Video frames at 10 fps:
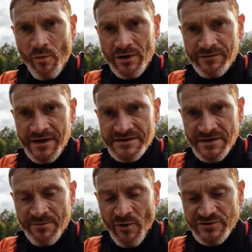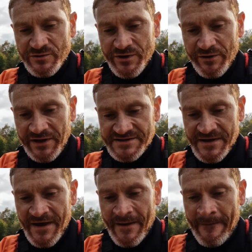one of these other module
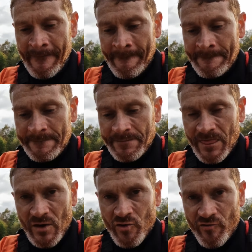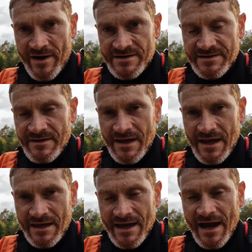units. Great.
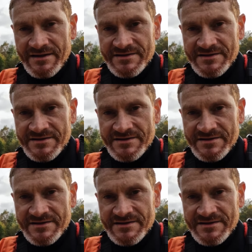It can